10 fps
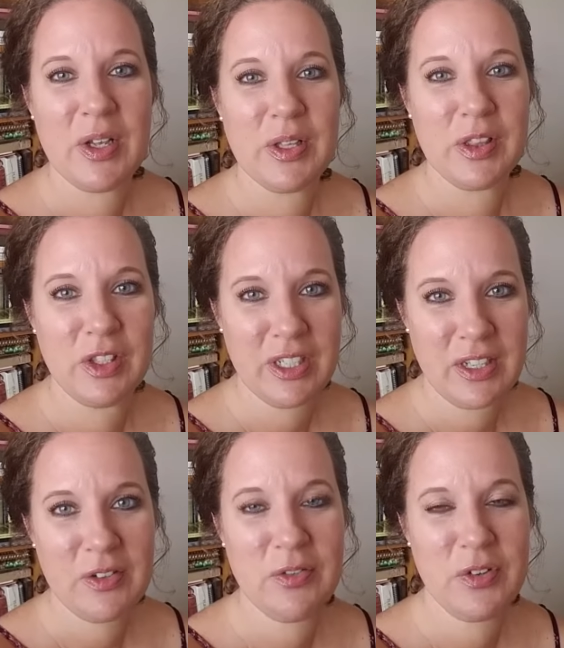look
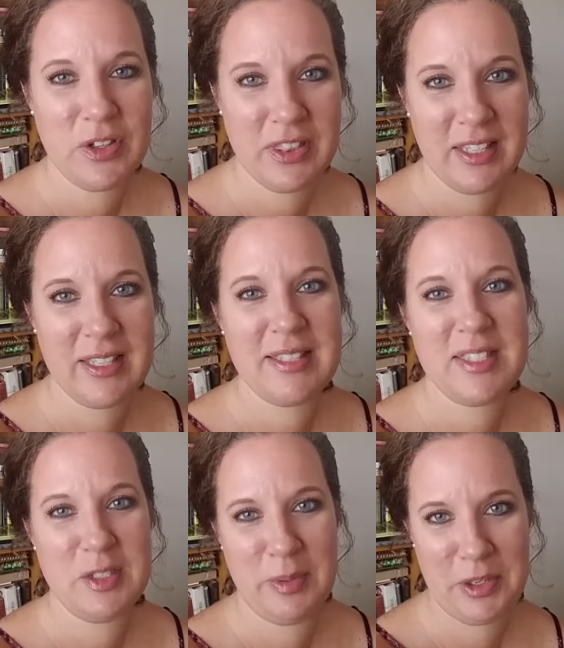for things
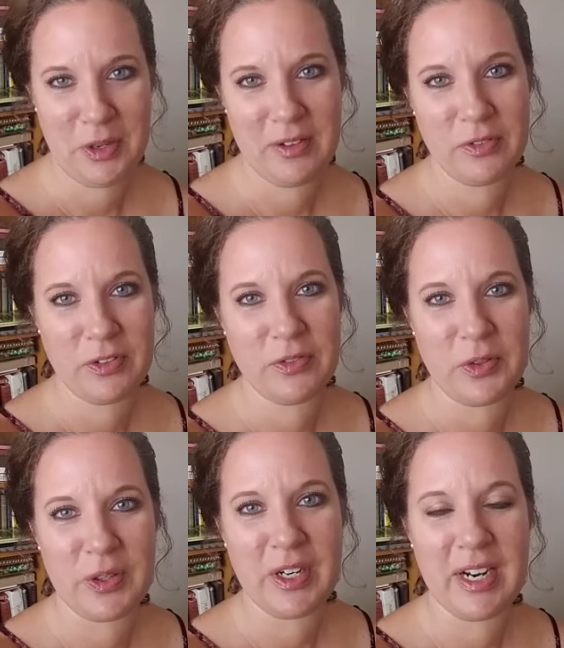to be grateful
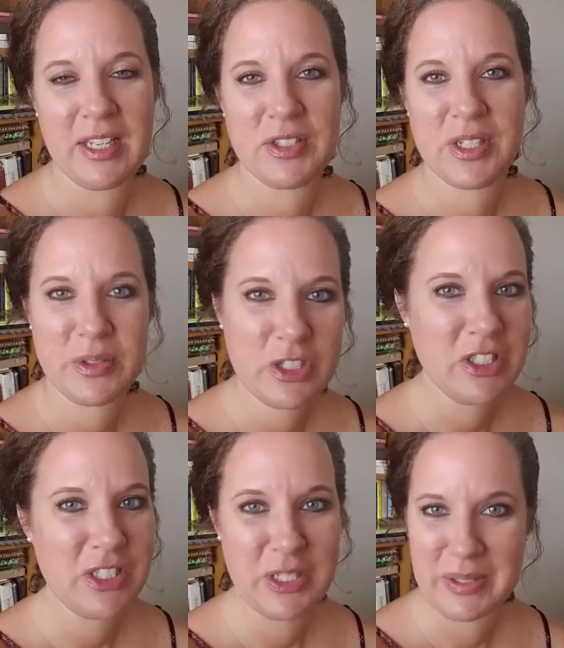for and don't
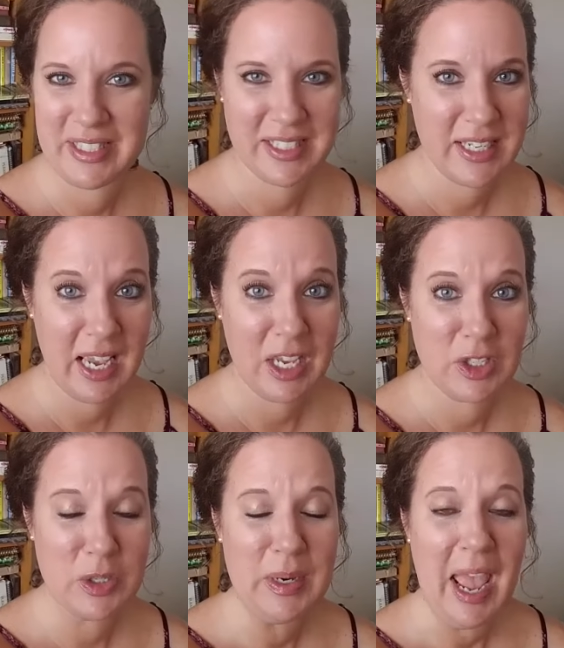just do it today.
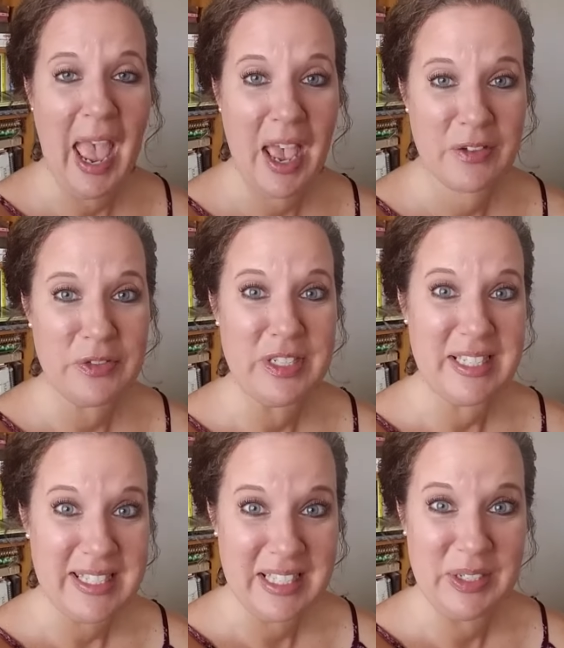Do it every
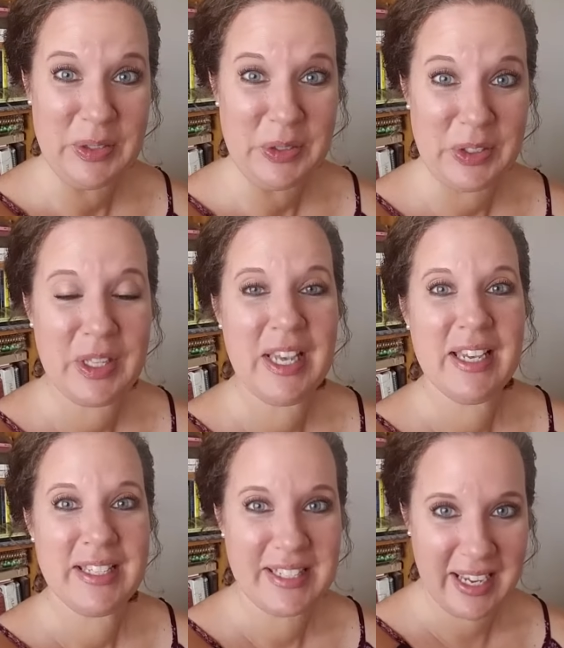single
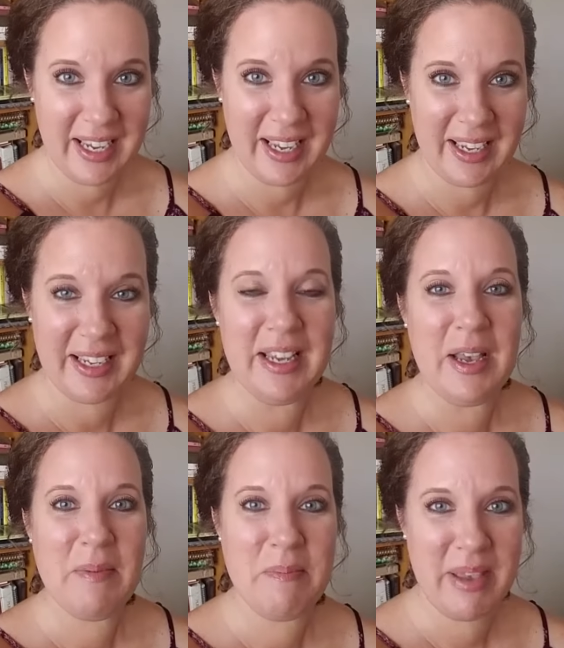day.
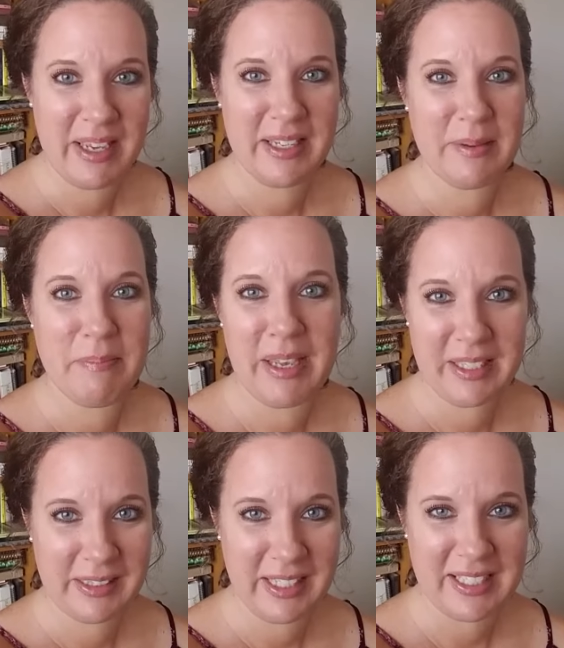Make, make
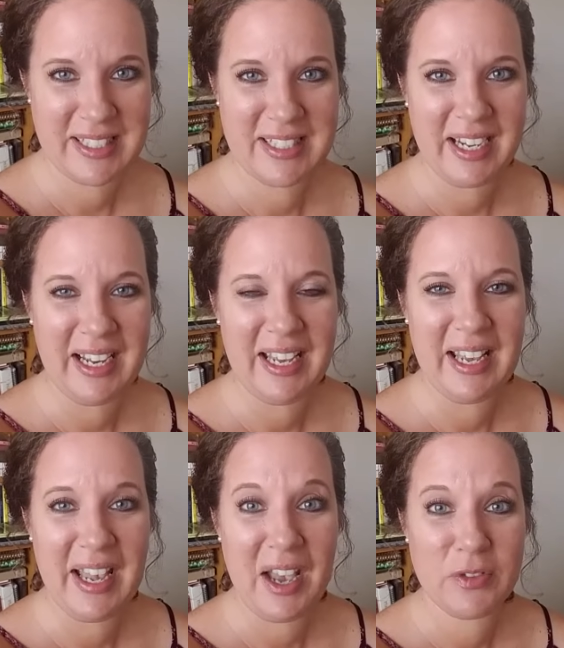a list. I,
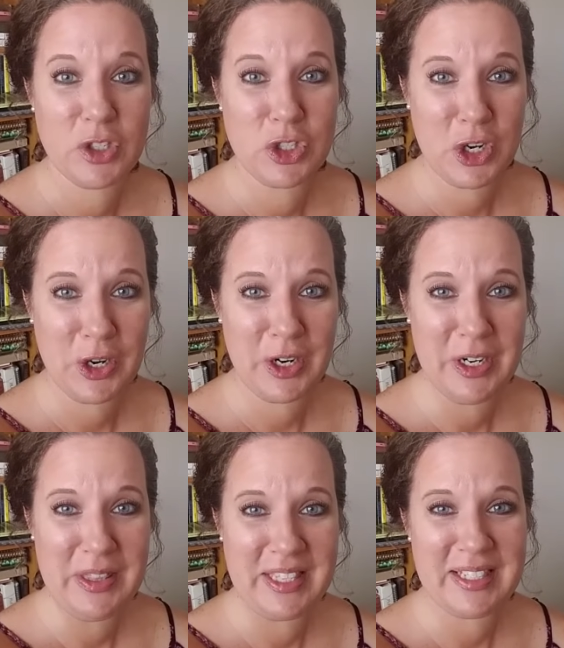I have a
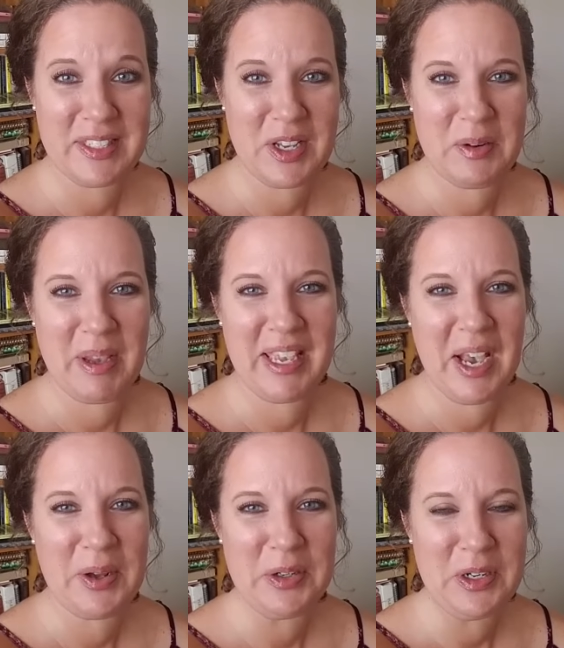jar that is on my
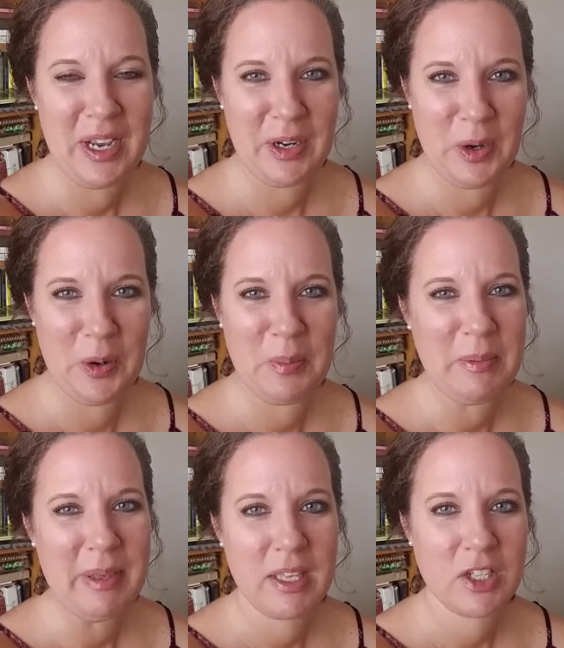counter at home
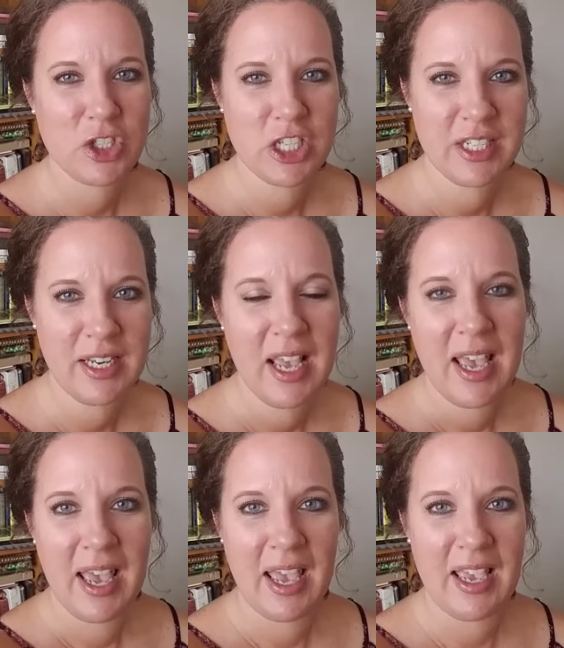on my kitchen
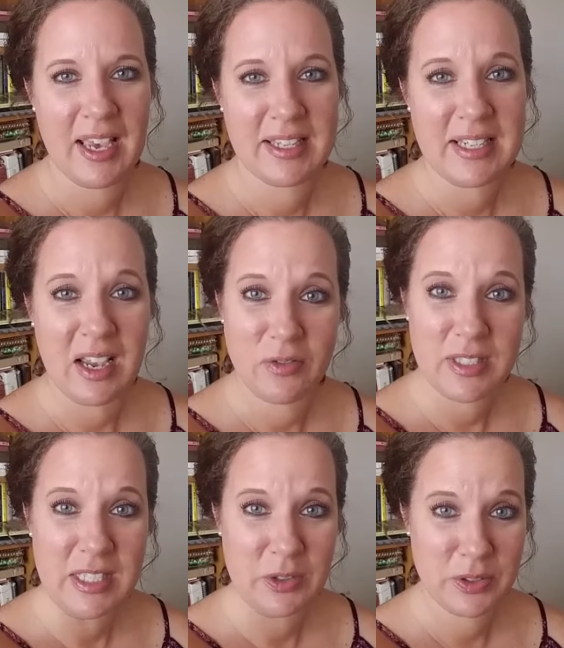and every
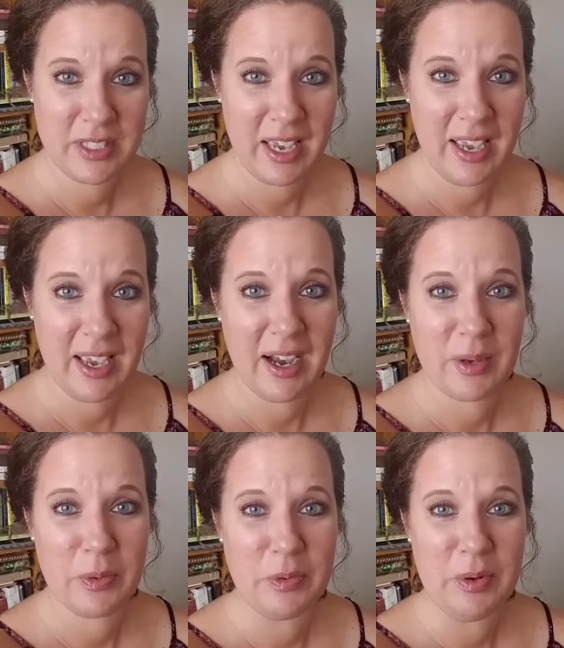single day I
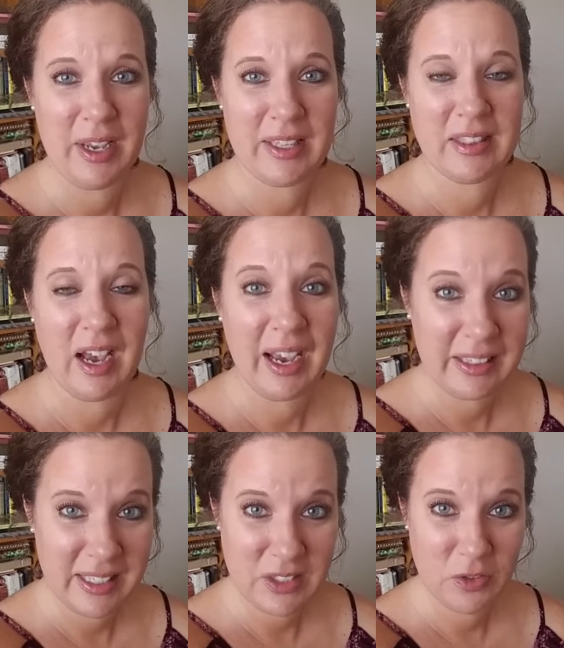will write the
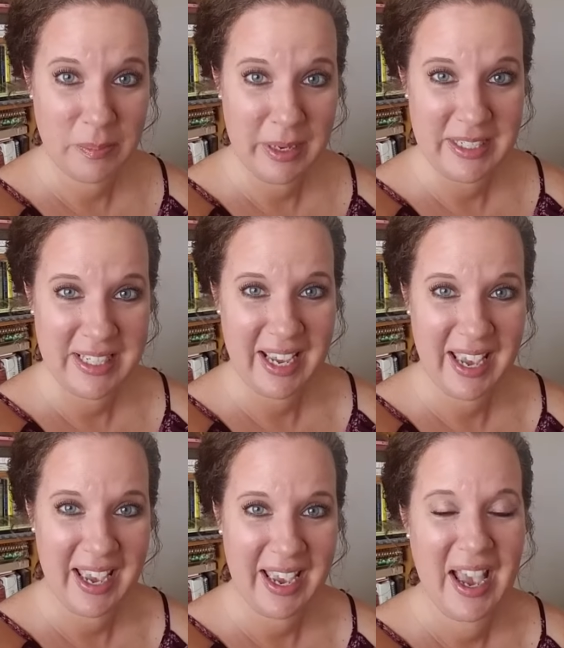highlights from my
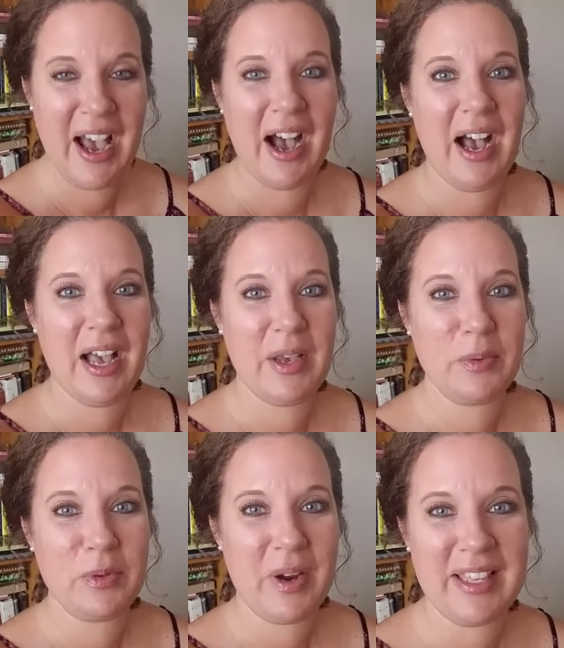day. I
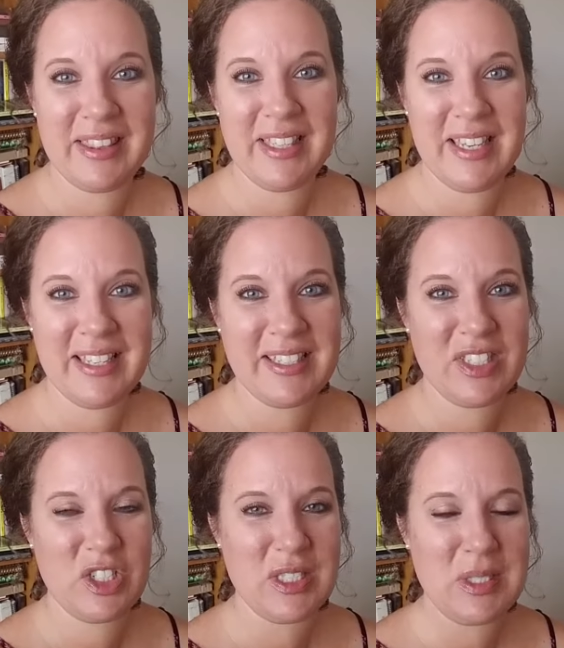will write
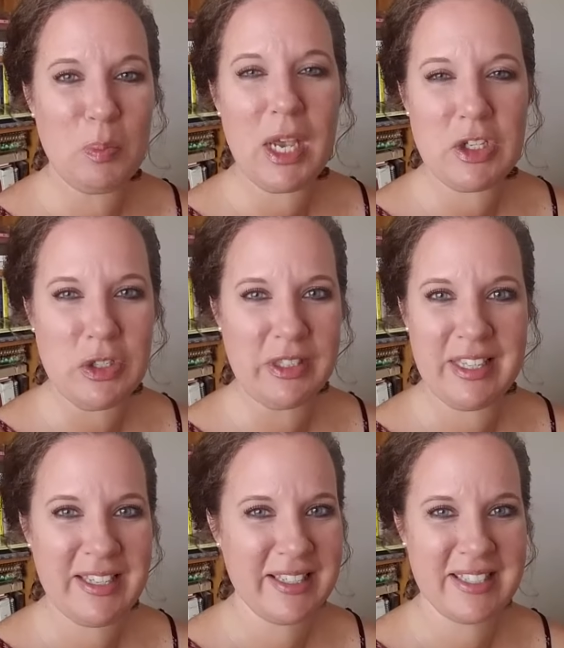things, just special
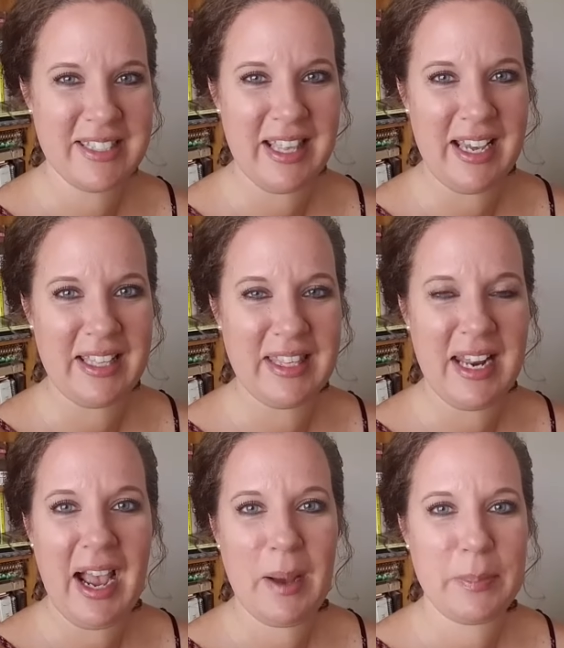things that, that
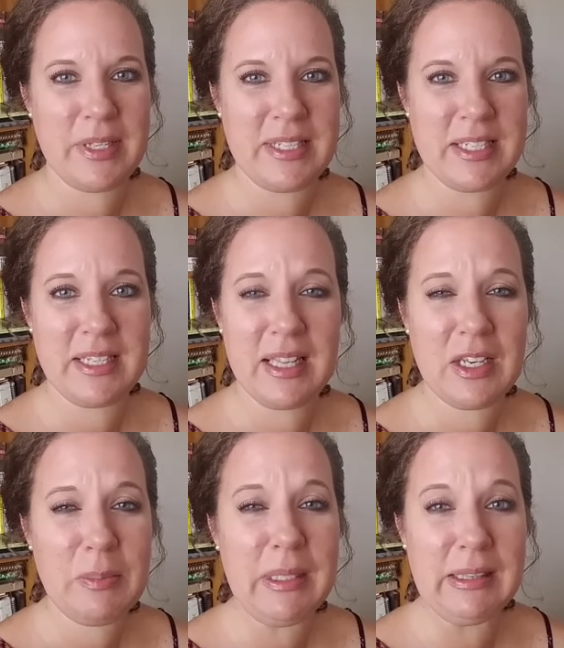happened and they
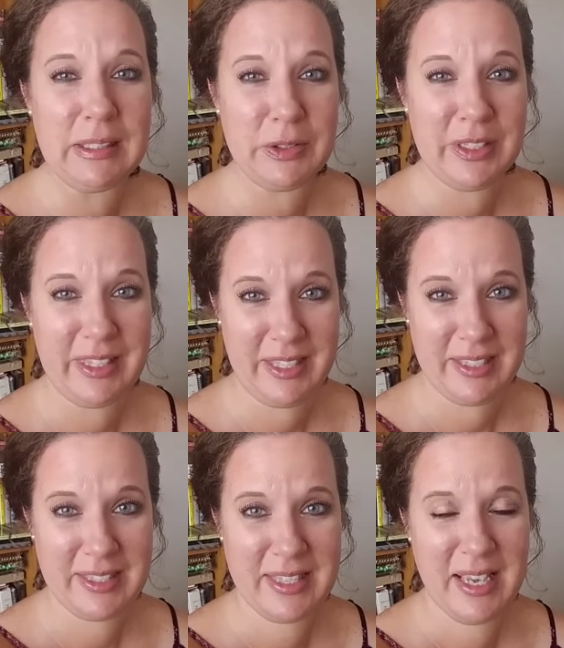could be little things